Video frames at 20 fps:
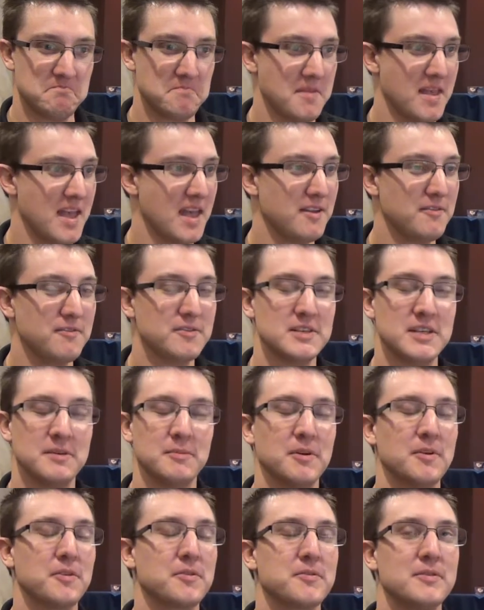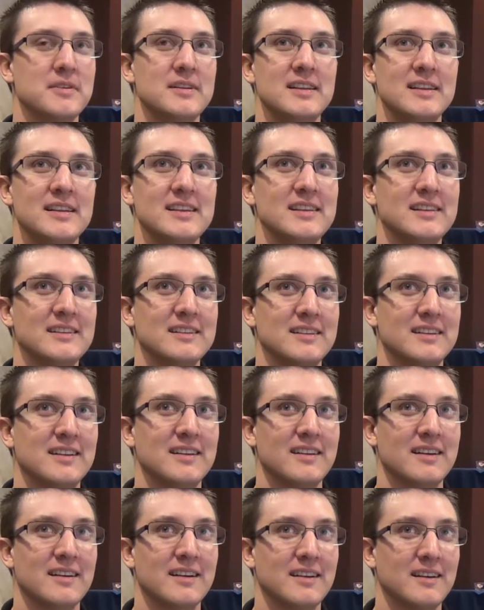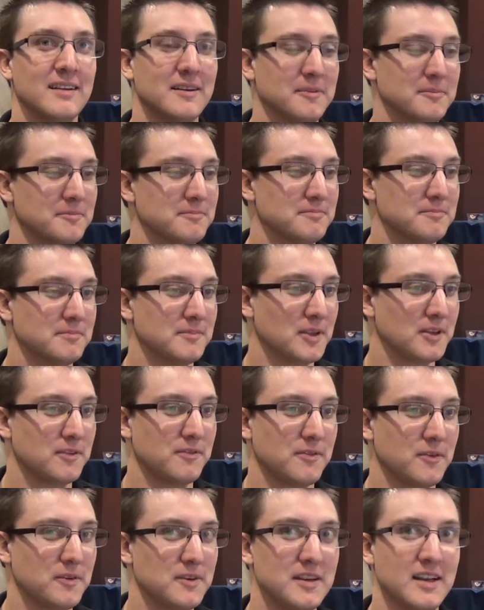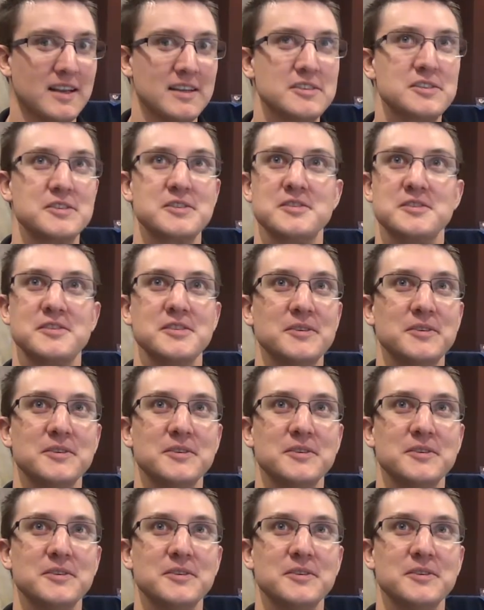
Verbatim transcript: had for Demo 3D, and uh, looking forward to next year's too.